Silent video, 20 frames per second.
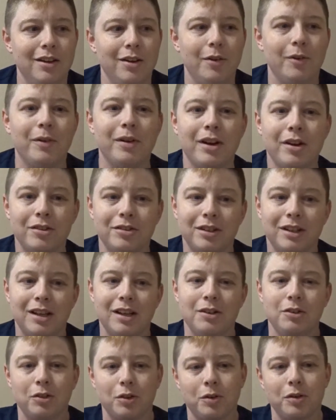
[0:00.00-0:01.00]
When I was a kid, it
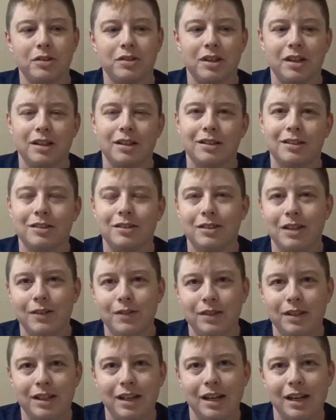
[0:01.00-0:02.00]
was always like,
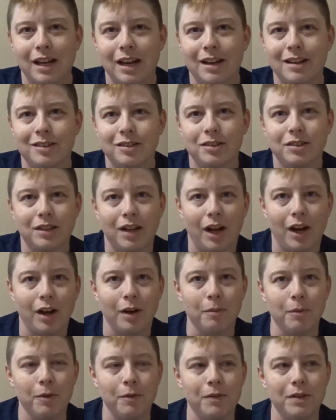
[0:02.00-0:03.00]
Stephen King has scary
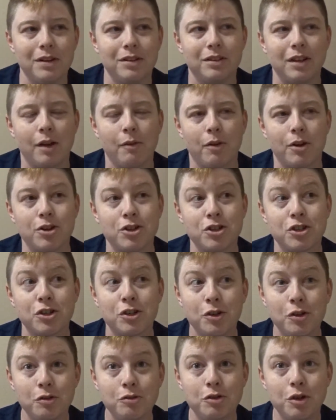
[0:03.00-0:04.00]
movies. I watched
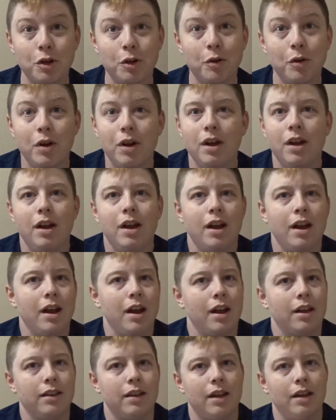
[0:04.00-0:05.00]
Cujo,
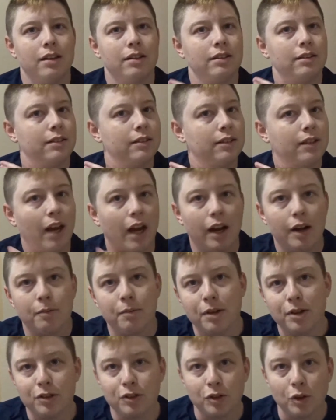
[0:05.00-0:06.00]
and that scared
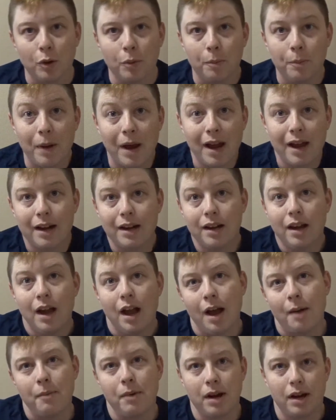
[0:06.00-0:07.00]
me so bad.
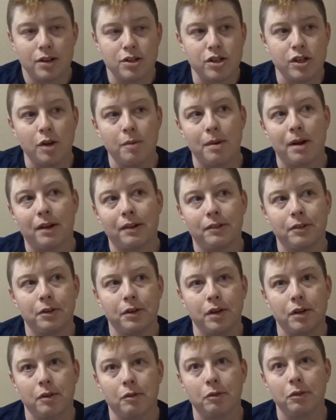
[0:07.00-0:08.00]
I might actually go back through
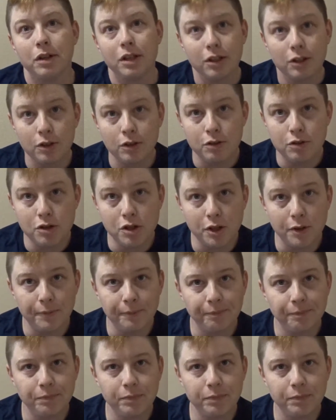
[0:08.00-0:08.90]
and read Cujo.